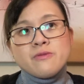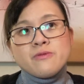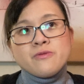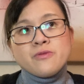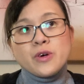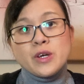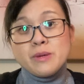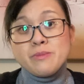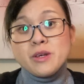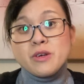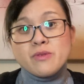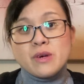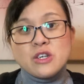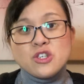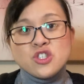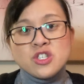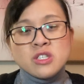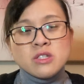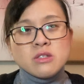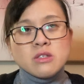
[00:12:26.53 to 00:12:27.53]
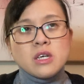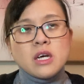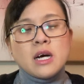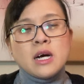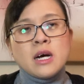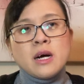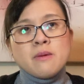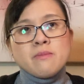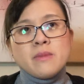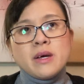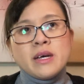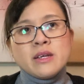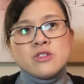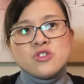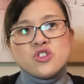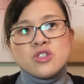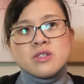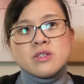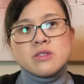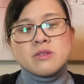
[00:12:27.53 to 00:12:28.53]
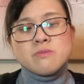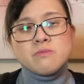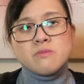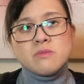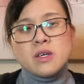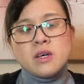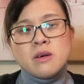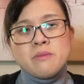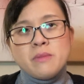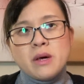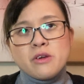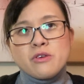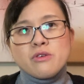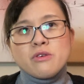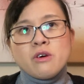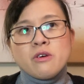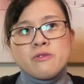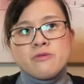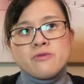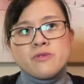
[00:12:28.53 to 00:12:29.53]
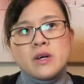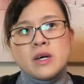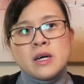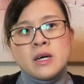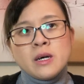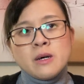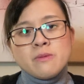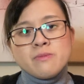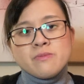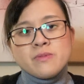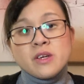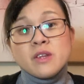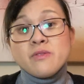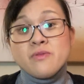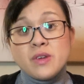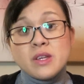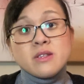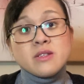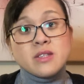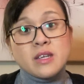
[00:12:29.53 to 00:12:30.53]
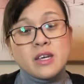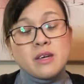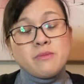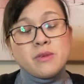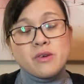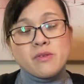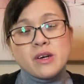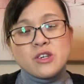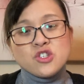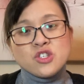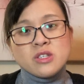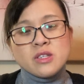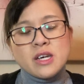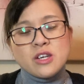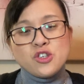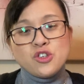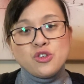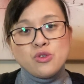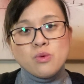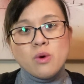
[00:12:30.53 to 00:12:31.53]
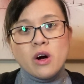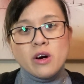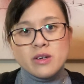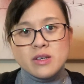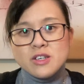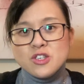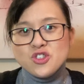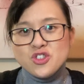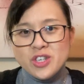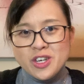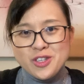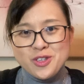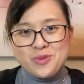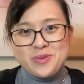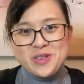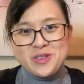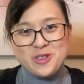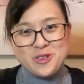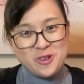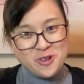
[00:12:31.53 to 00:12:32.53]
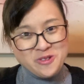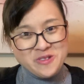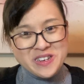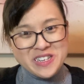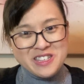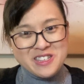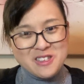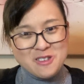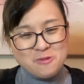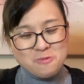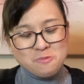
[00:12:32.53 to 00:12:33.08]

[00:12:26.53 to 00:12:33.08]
for immigration, and just a matter of convincing immigration that you are a genuine tourist.